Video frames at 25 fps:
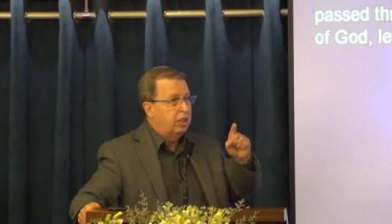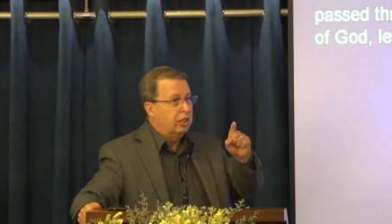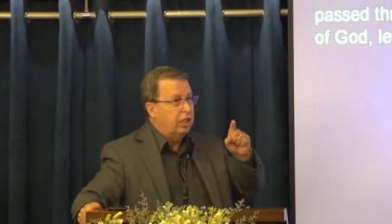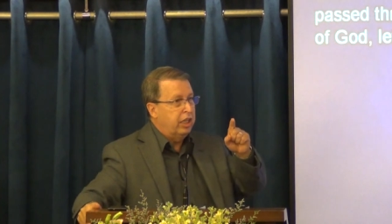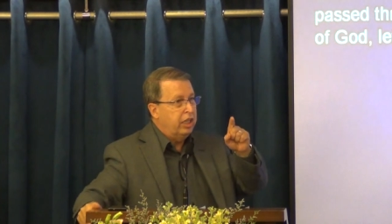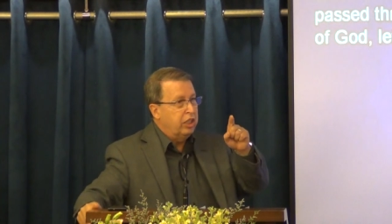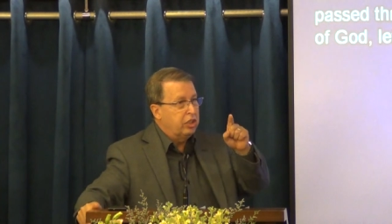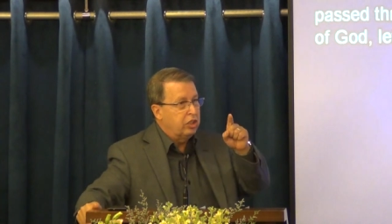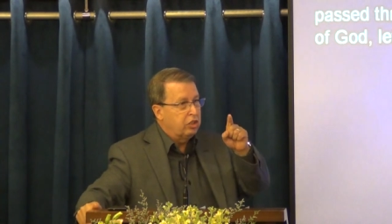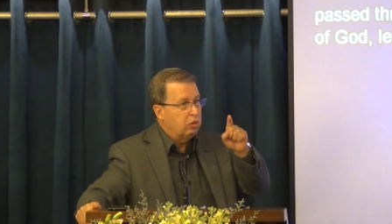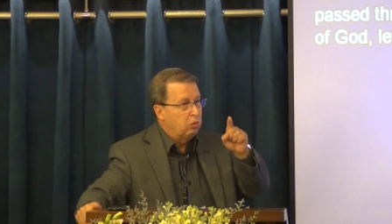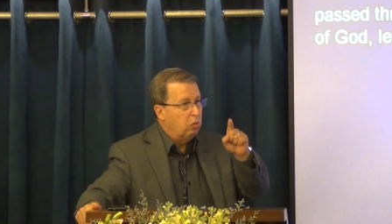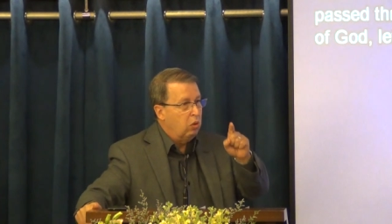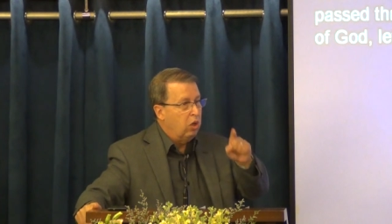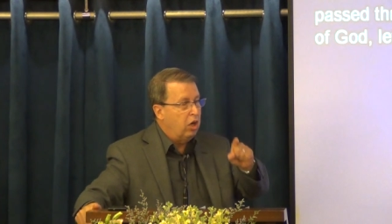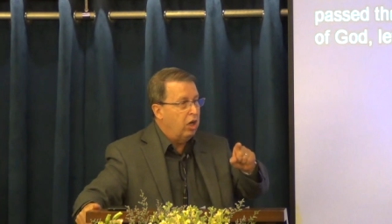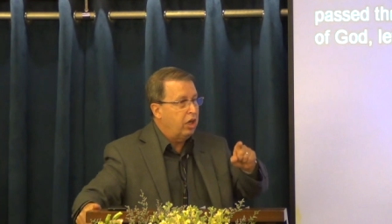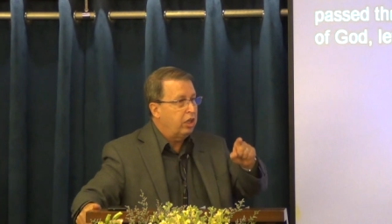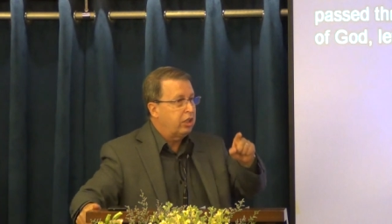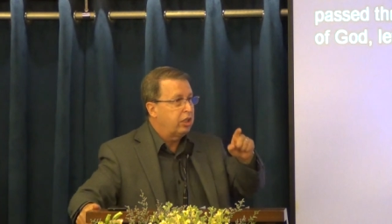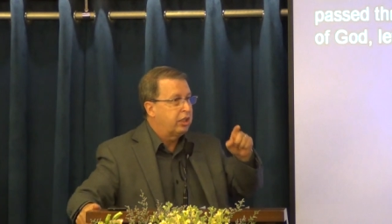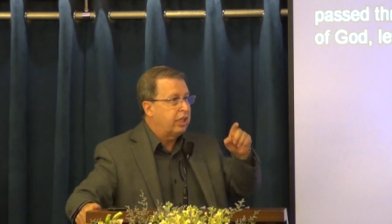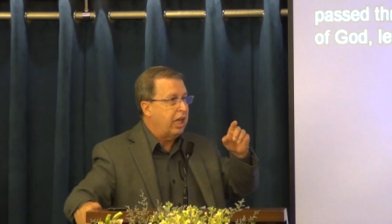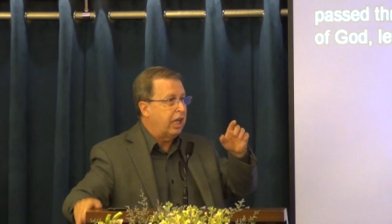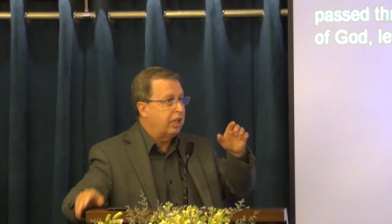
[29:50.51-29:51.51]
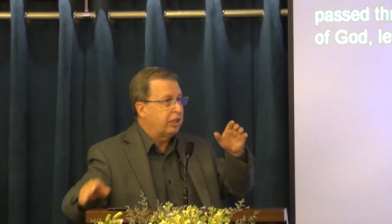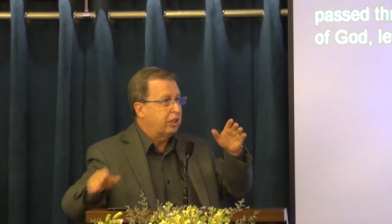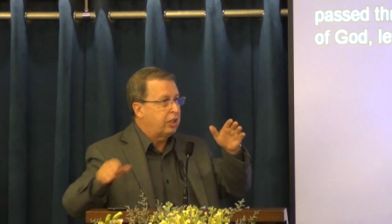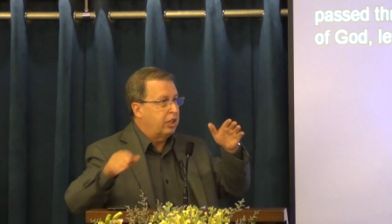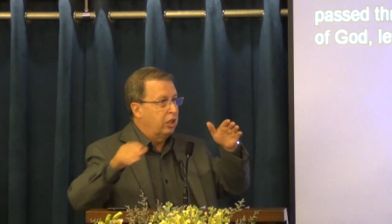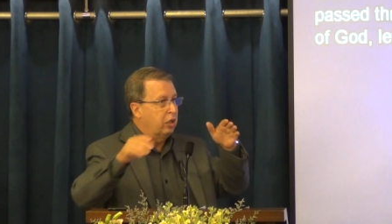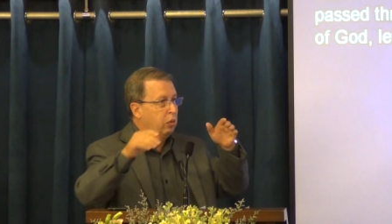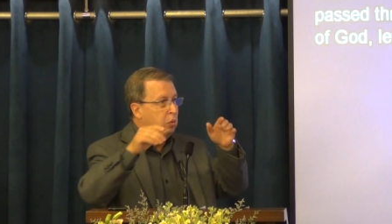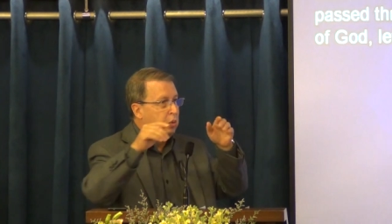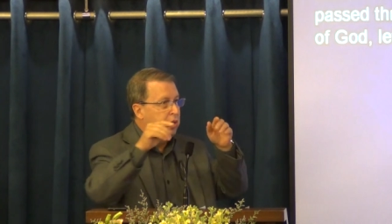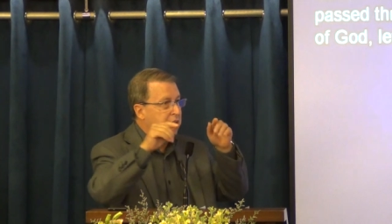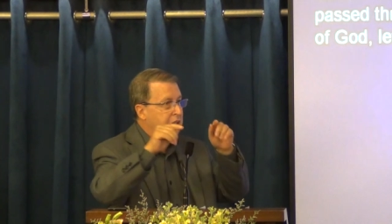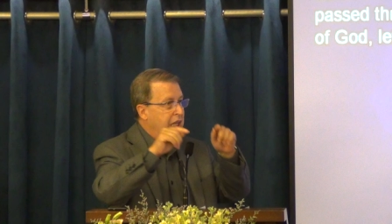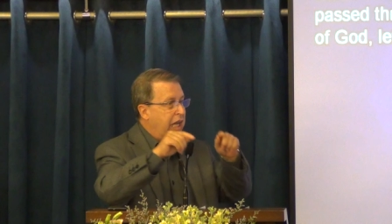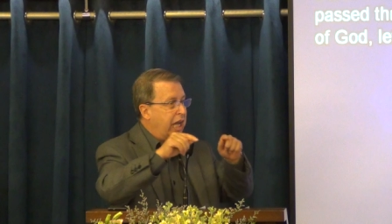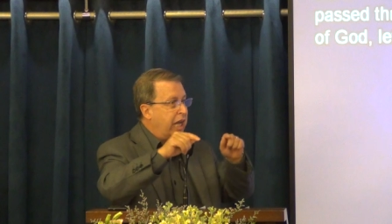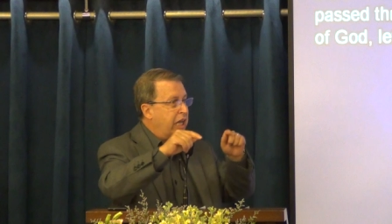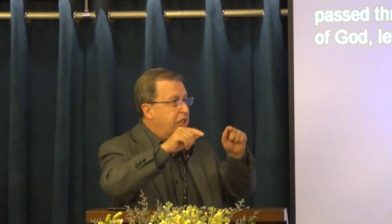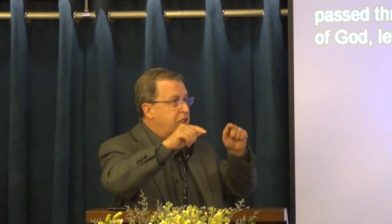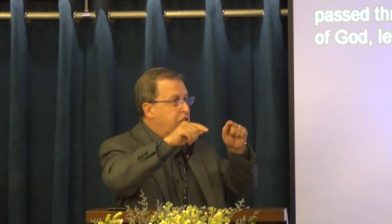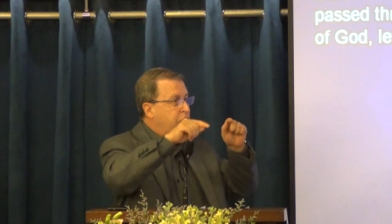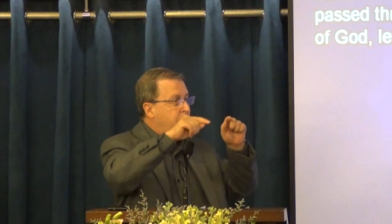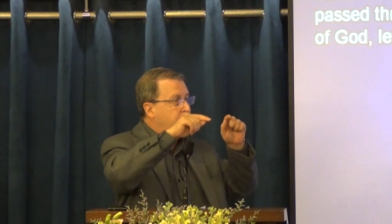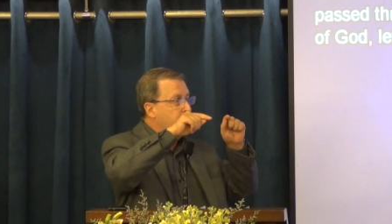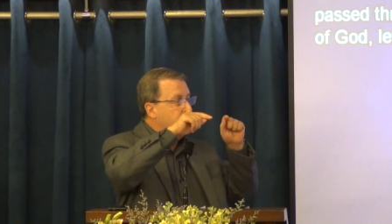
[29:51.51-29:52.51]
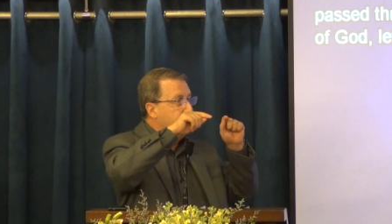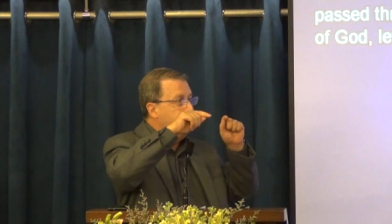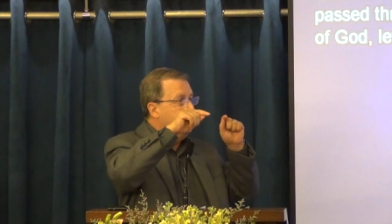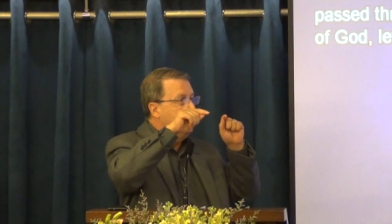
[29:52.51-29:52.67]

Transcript: that relates to